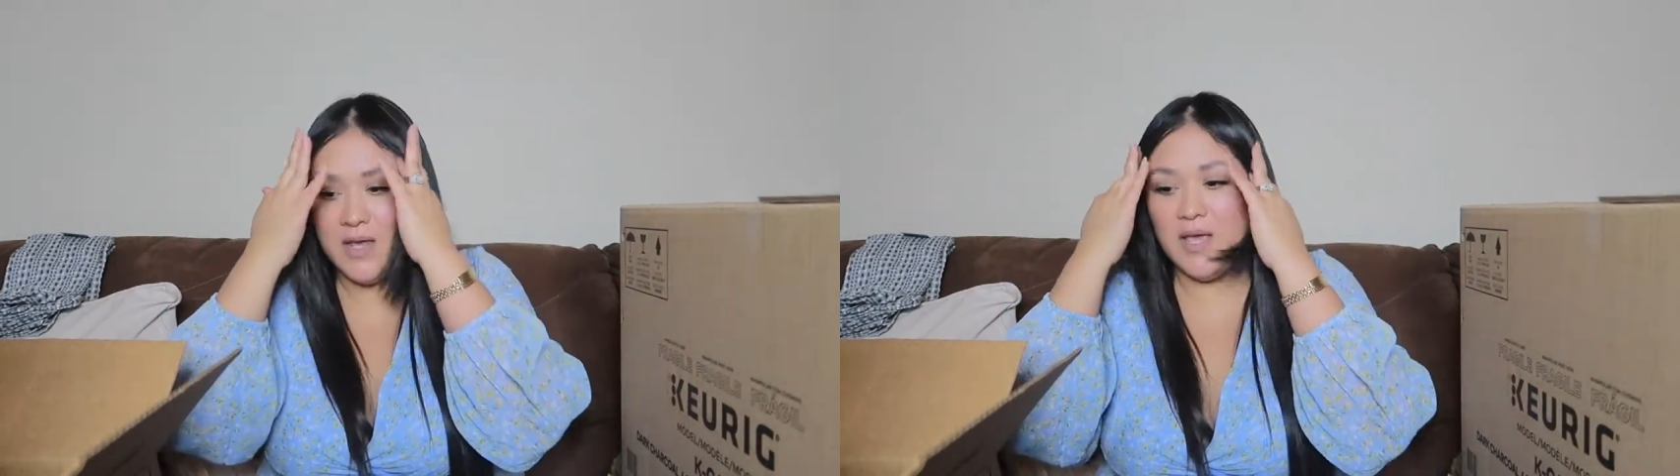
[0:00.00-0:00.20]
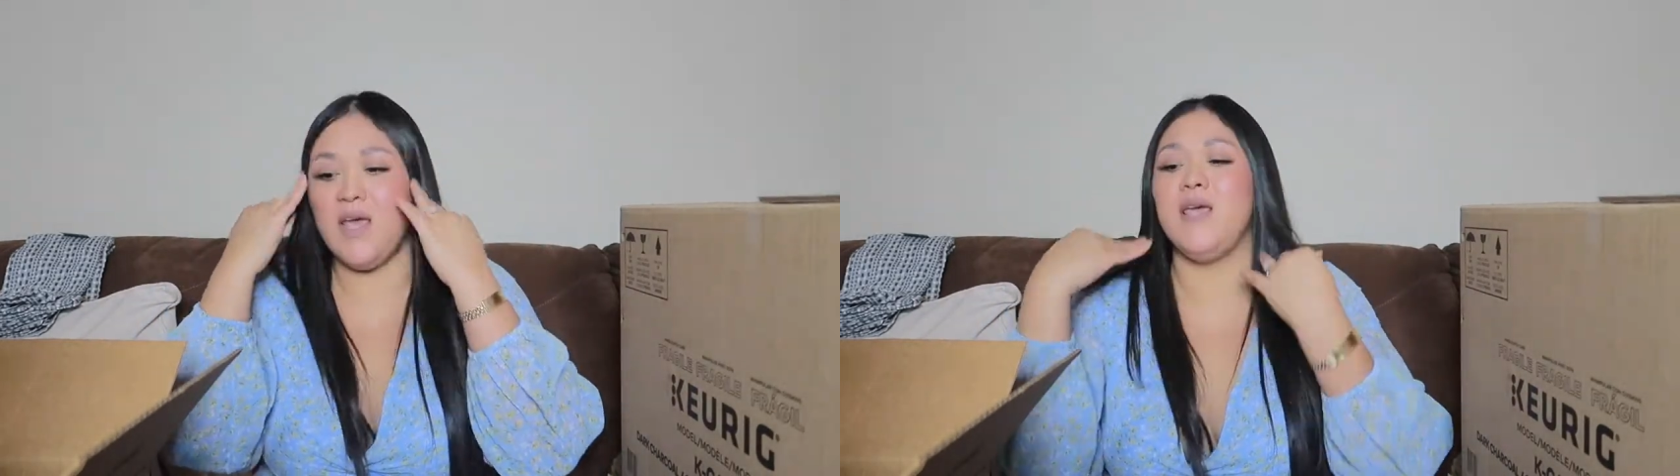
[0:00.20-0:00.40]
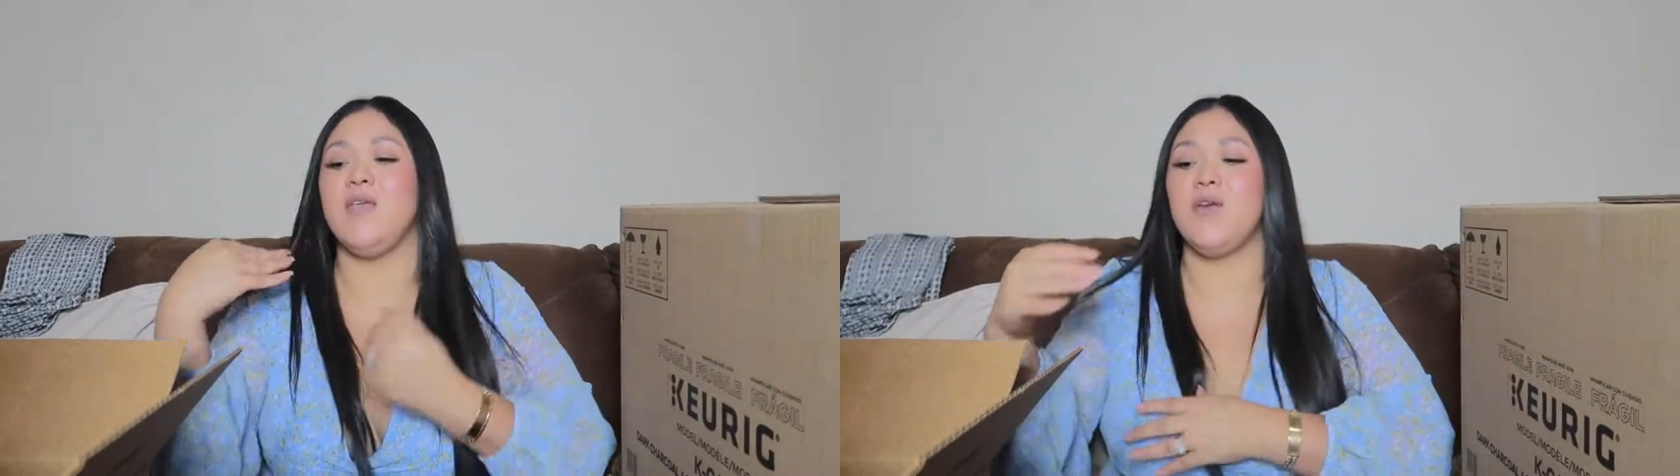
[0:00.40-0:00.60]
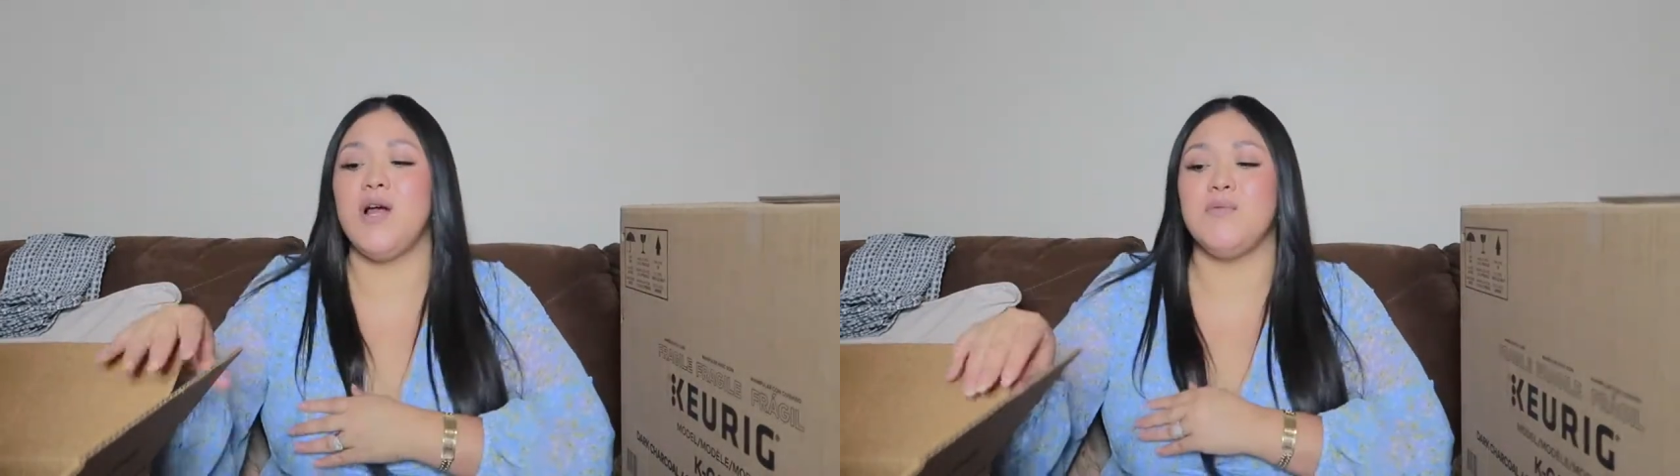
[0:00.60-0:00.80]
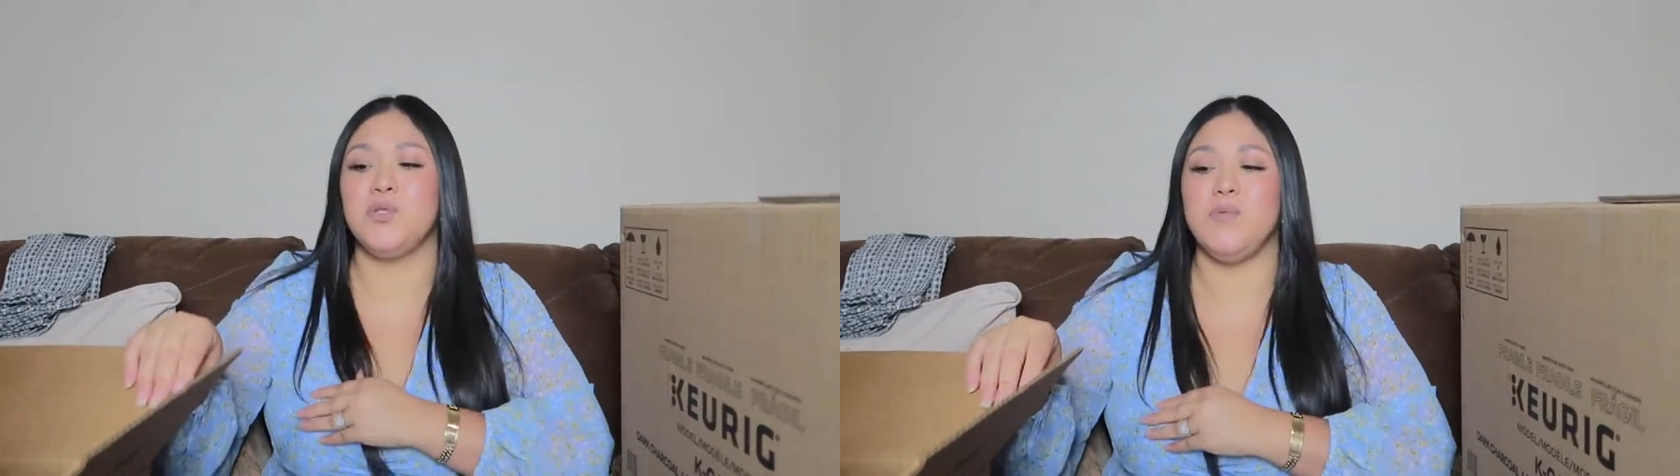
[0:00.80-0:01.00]
and you don't
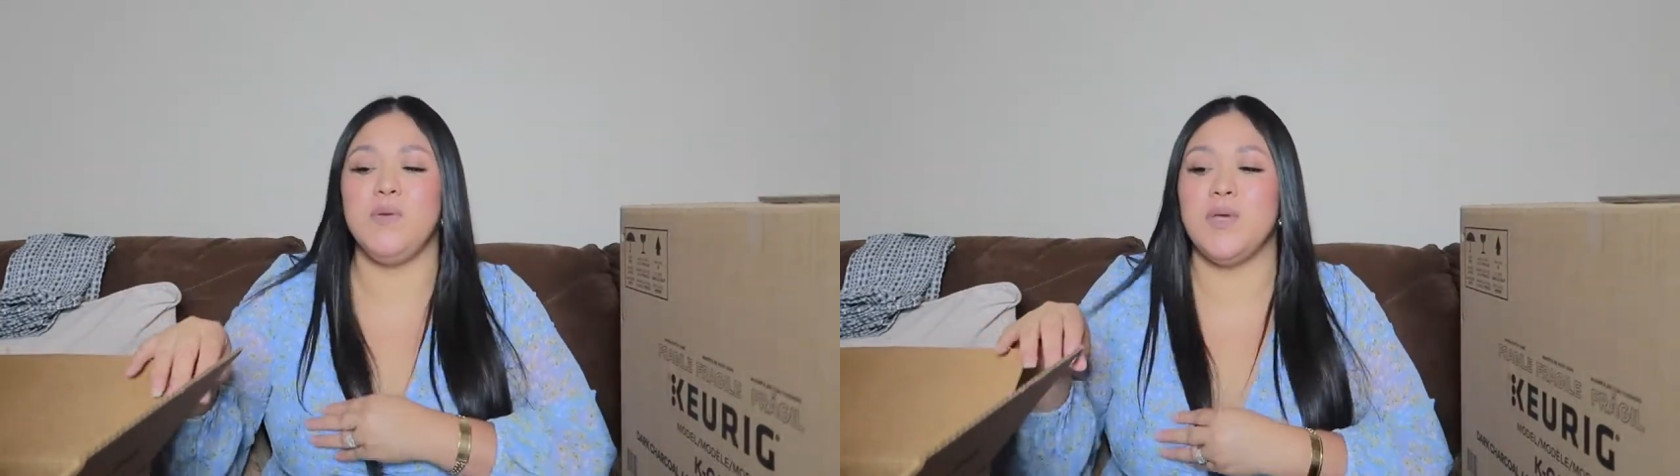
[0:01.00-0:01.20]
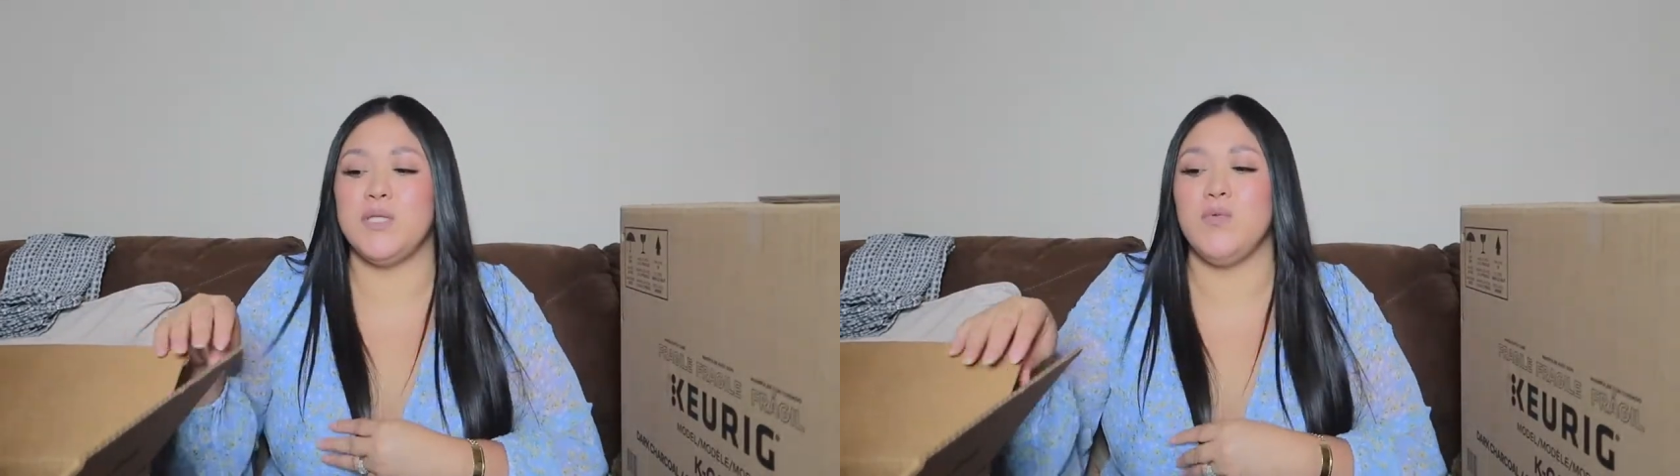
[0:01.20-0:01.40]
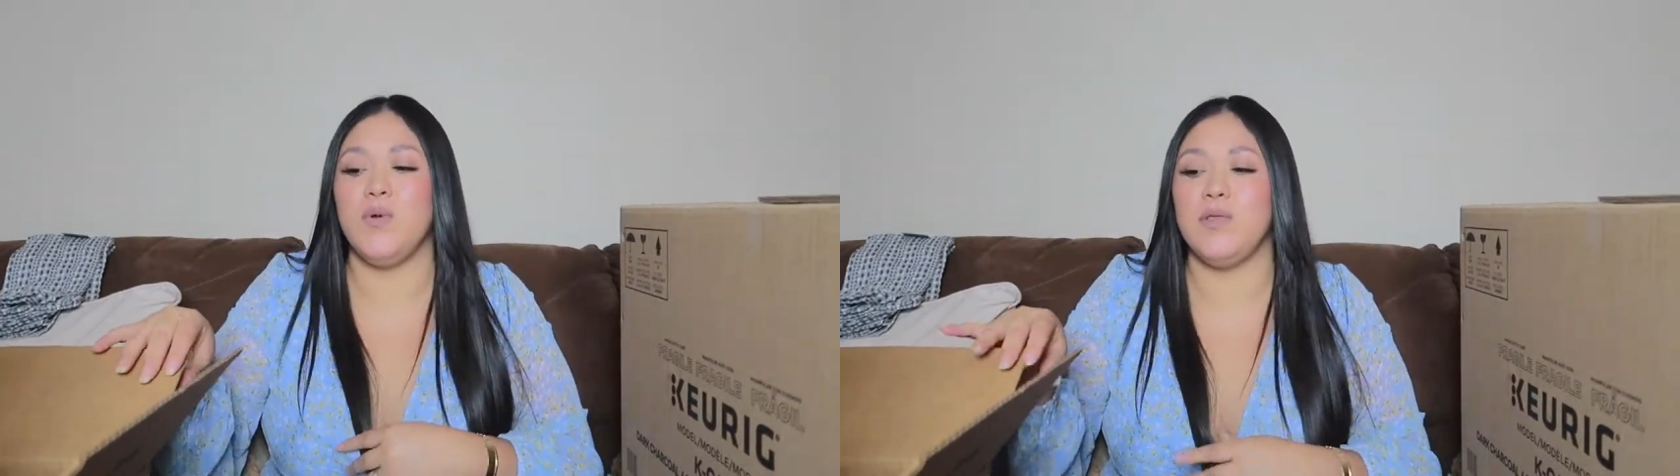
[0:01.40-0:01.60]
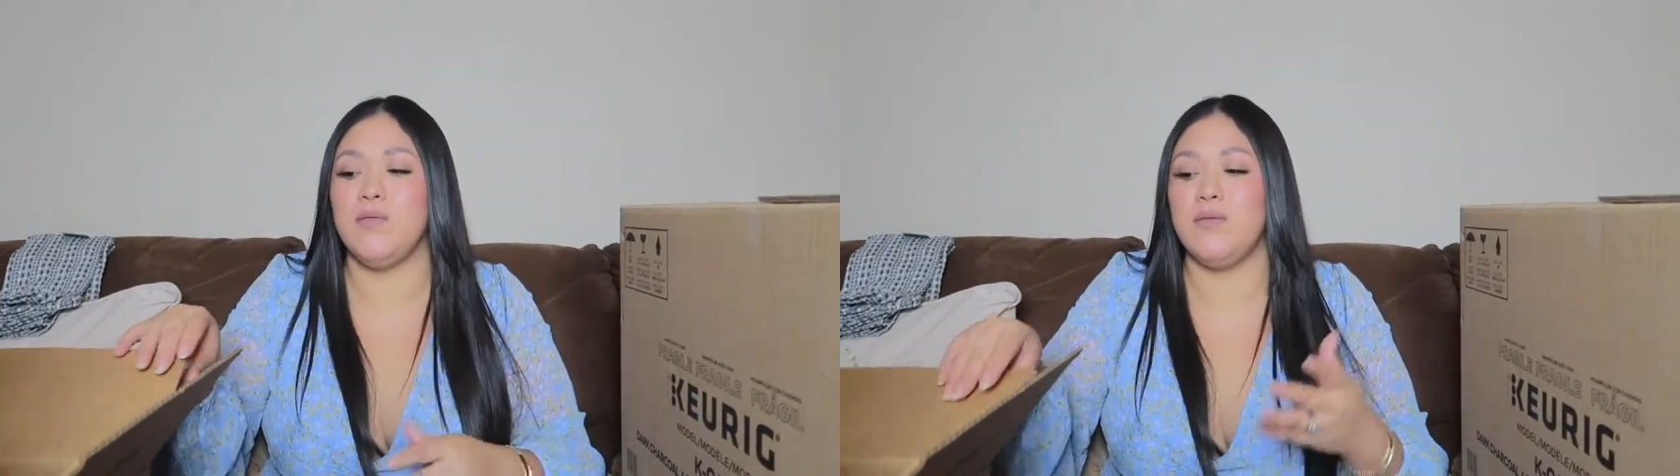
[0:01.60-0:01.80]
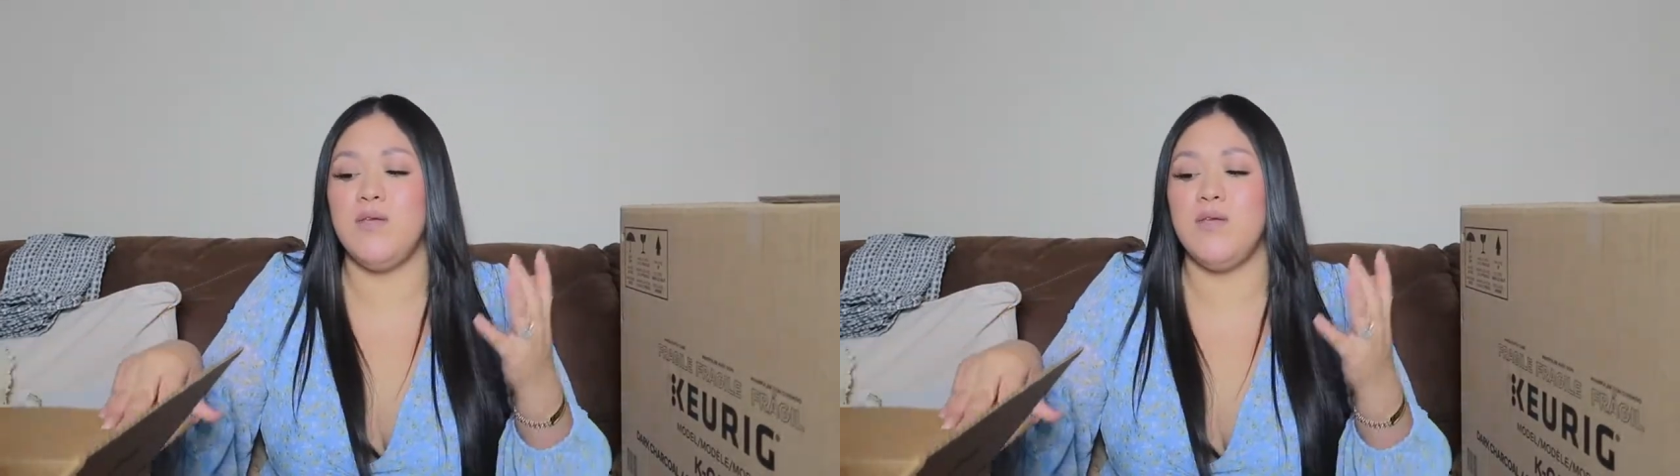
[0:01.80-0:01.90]
have to be messing with